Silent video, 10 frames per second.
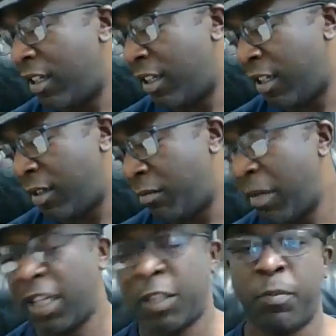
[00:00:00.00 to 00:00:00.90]

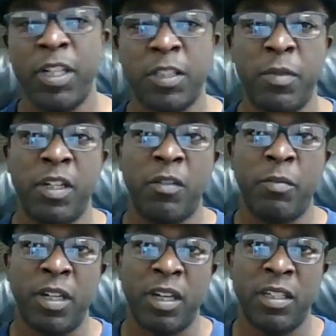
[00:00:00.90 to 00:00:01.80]
my express mail
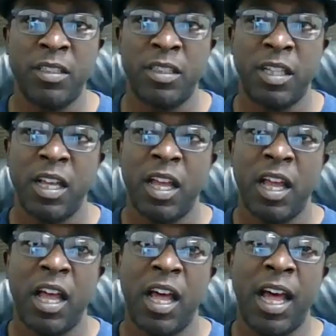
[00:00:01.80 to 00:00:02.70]
because
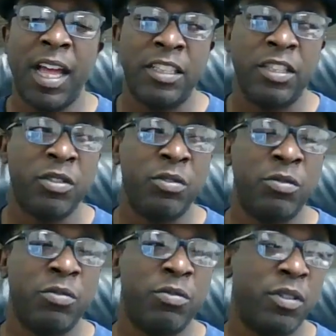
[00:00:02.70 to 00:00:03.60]
I
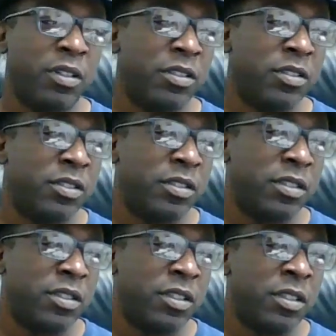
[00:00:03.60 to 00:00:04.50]
do,
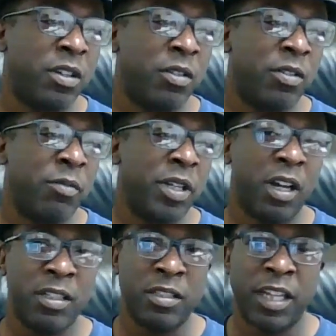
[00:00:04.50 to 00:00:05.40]

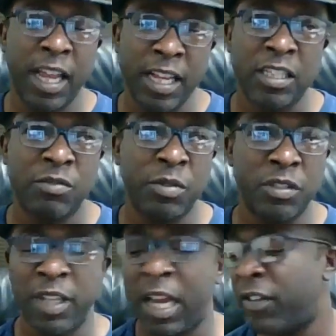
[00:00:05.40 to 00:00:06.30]
because the cases we
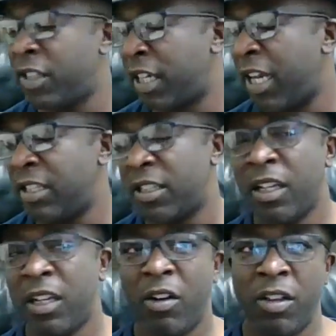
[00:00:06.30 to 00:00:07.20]
do, the average case
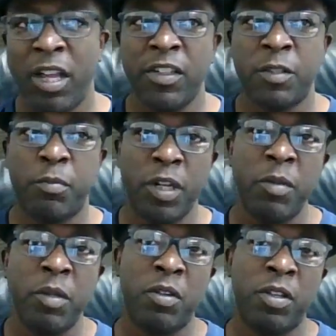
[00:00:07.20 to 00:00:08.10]
or the average
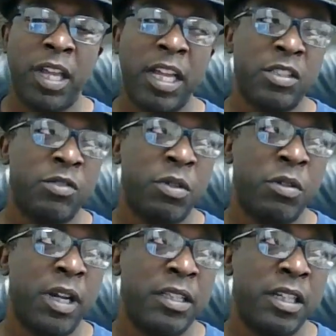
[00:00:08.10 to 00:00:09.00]
premium on the cases we
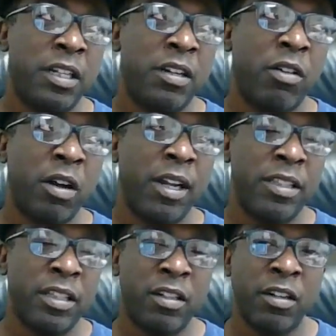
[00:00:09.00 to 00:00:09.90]
write there or I
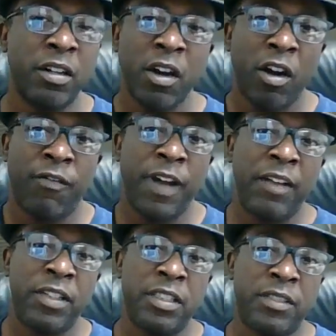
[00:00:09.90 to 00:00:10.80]
write there are
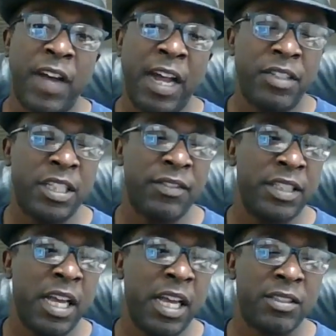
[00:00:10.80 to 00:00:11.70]

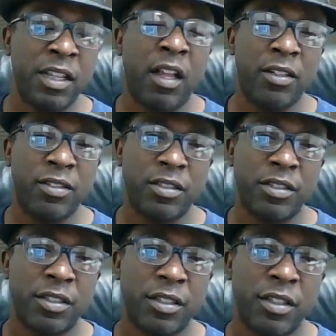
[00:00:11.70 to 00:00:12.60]
$7,000.
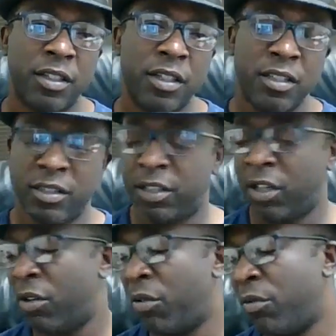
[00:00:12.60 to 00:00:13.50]

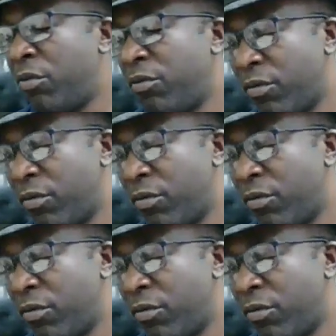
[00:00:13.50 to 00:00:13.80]
So